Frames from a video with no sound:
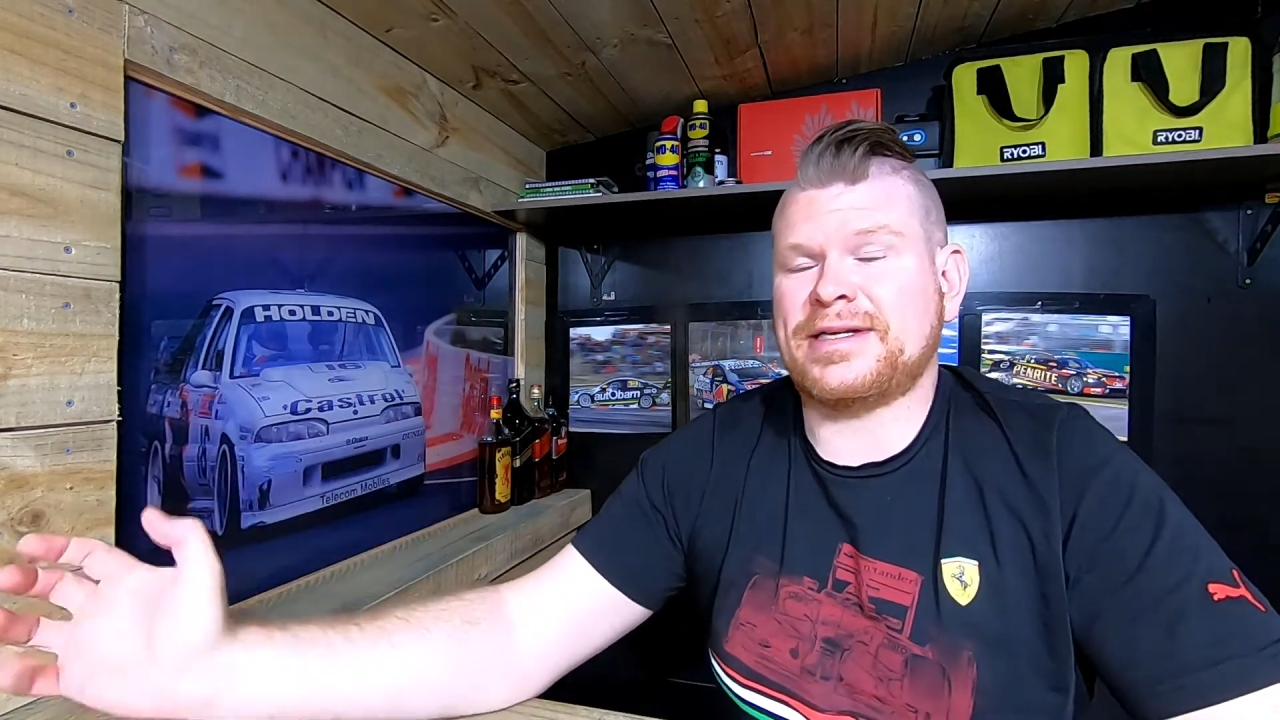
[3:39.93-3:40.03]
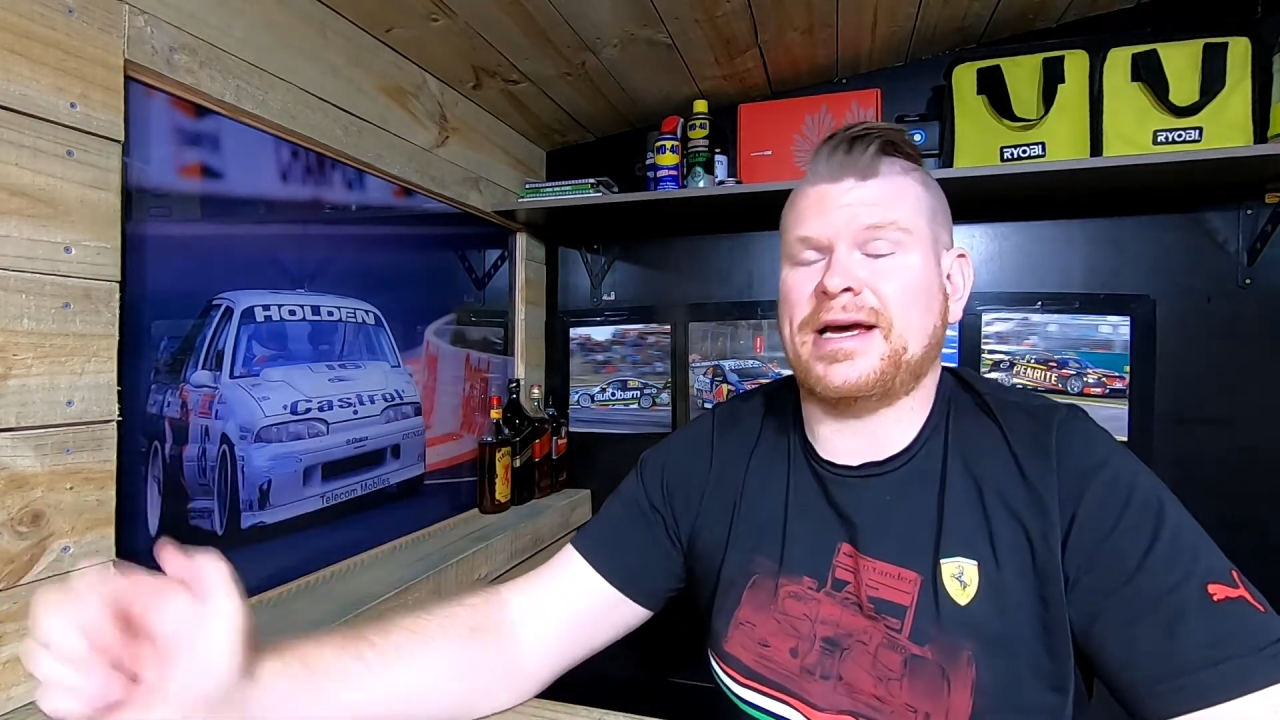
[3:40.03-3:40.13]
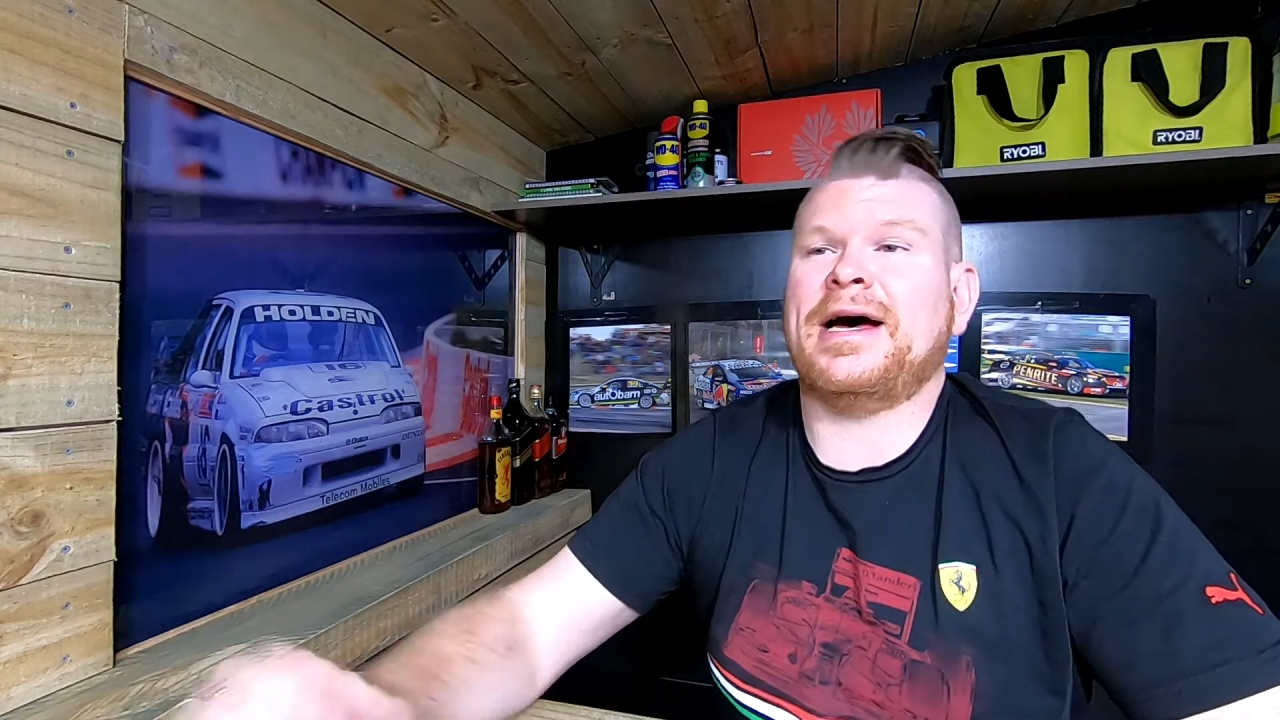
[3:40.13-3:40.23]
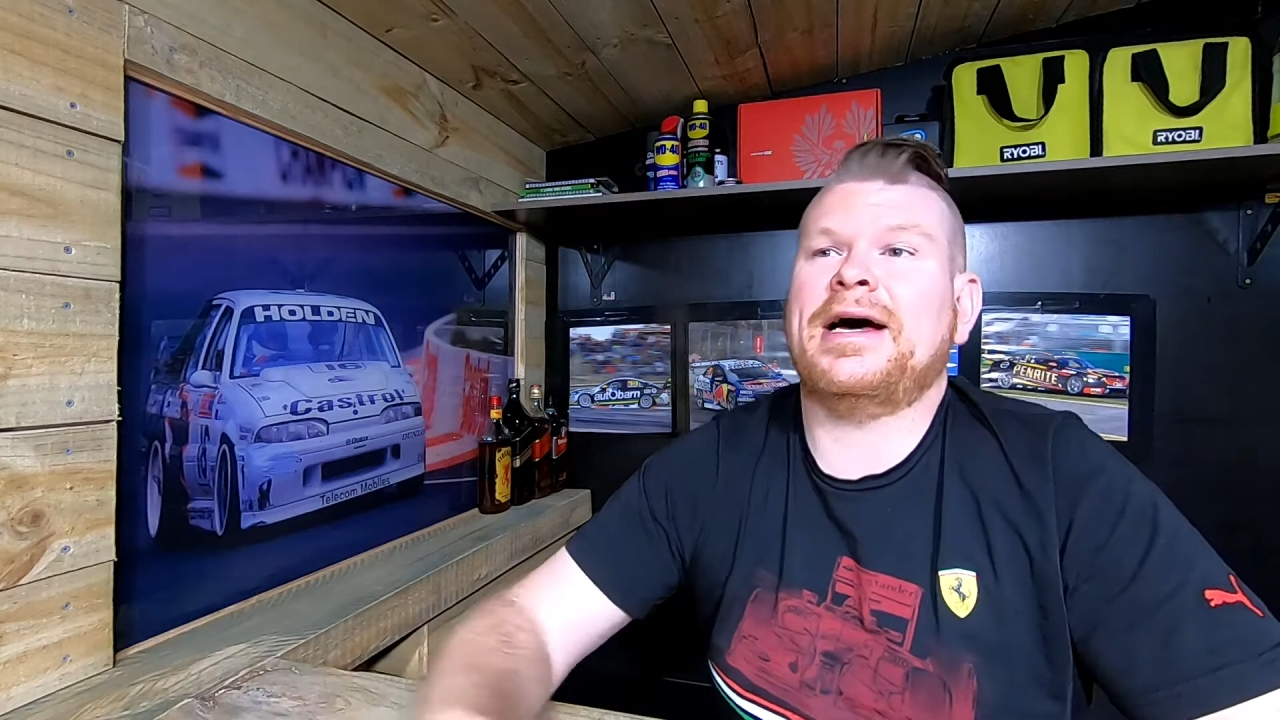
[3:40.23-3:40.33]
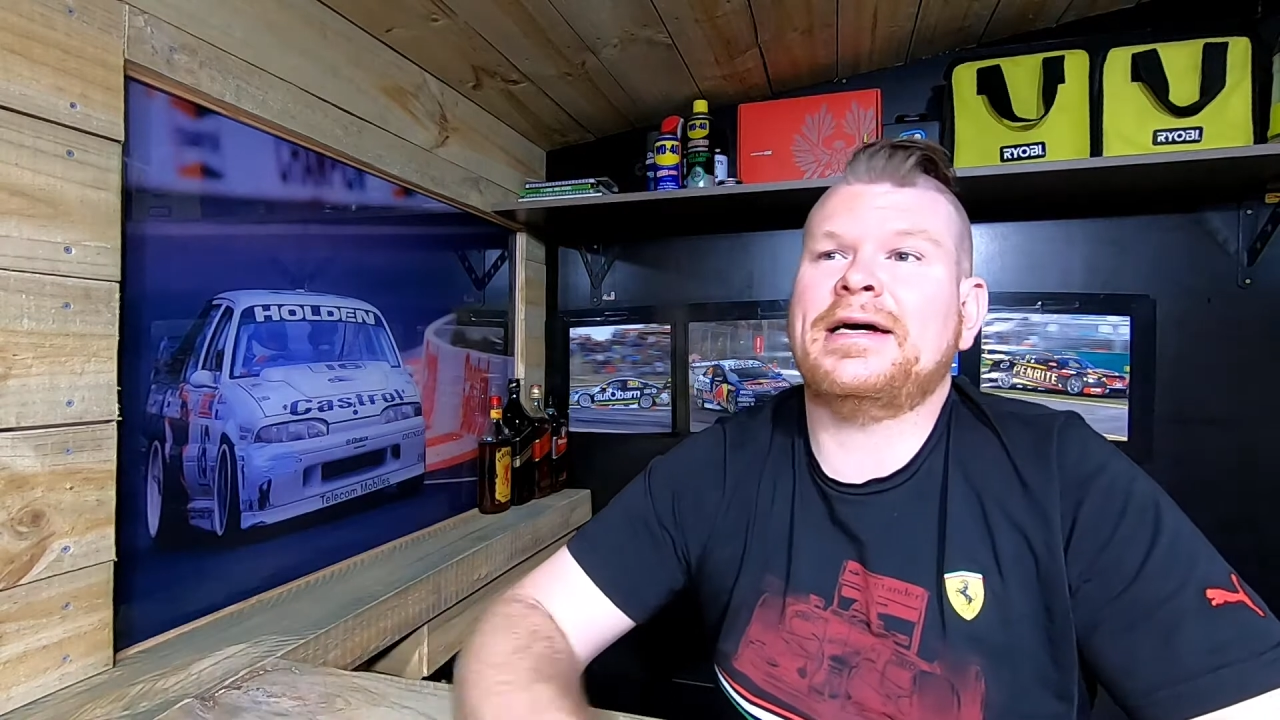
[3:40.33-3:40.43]

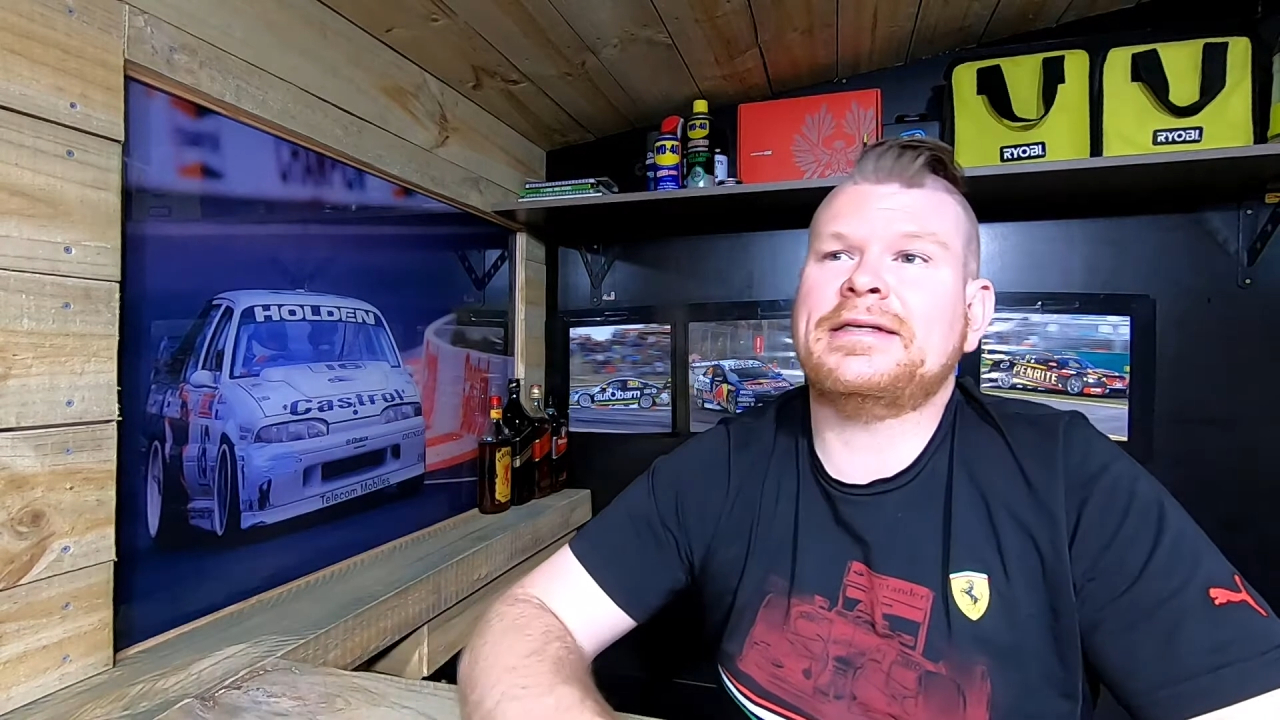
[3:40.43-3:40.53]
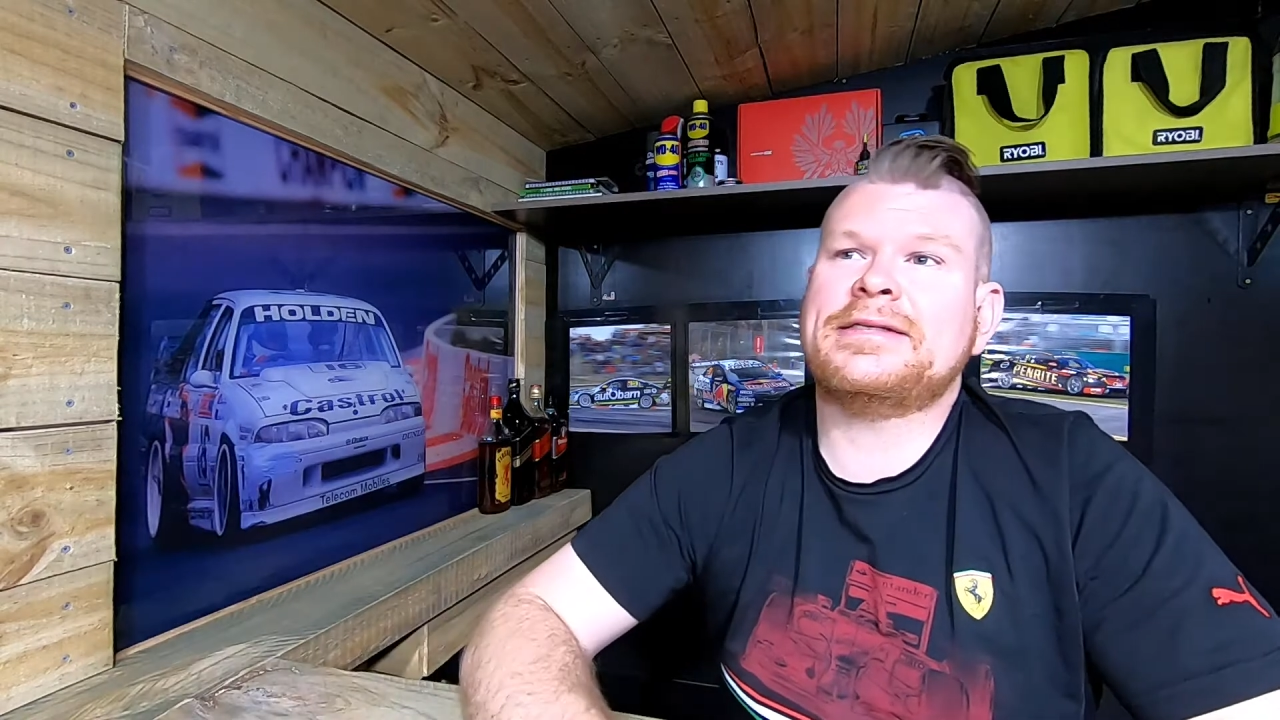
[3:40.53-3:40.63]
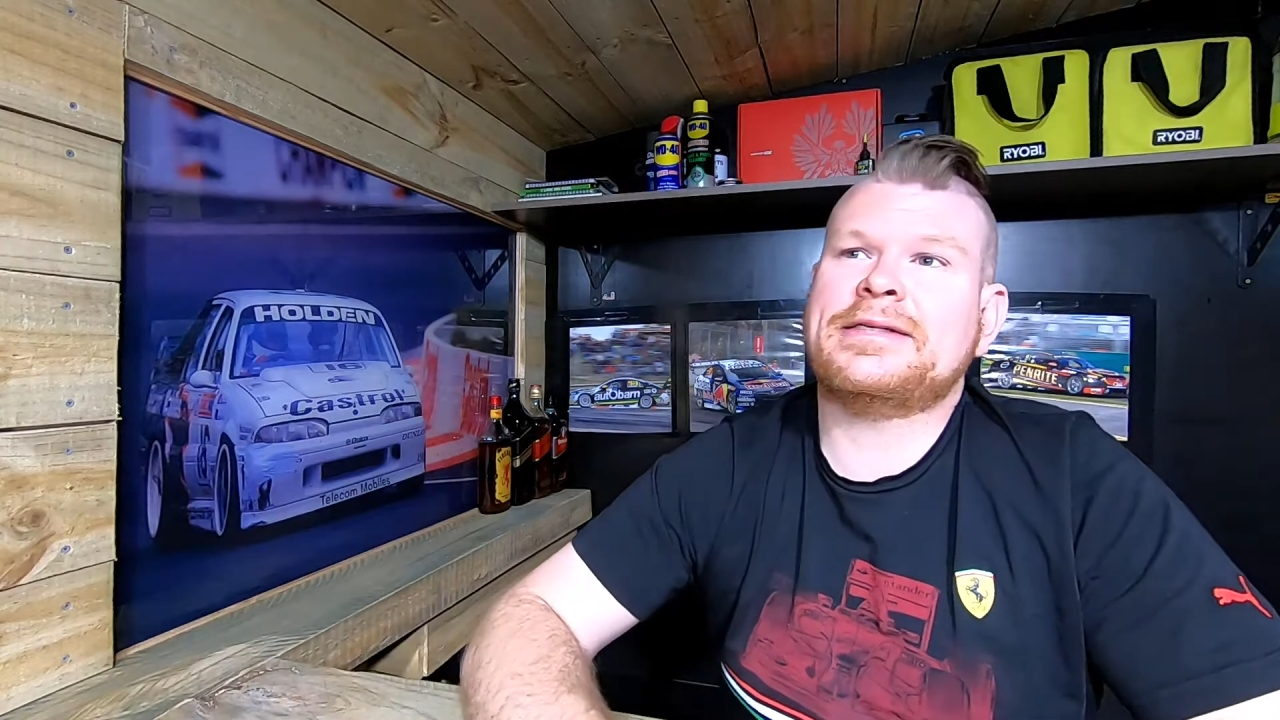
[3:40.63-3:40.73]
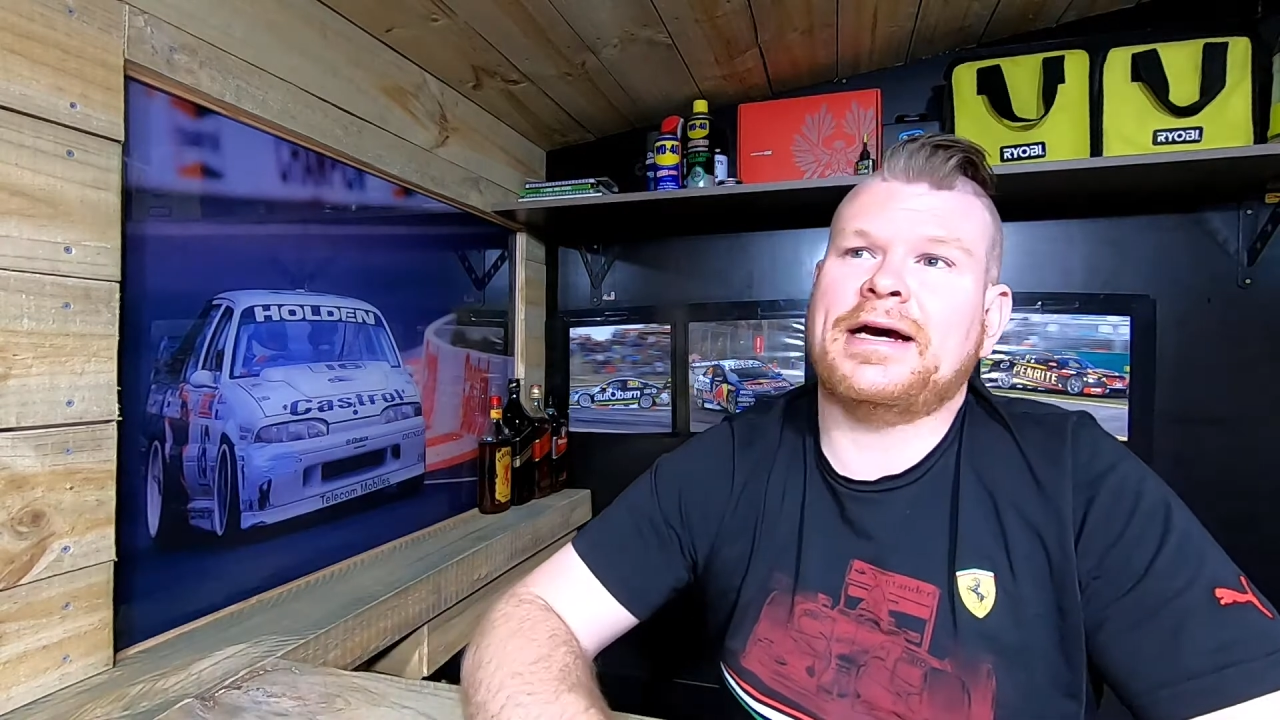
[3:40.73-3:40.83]
cars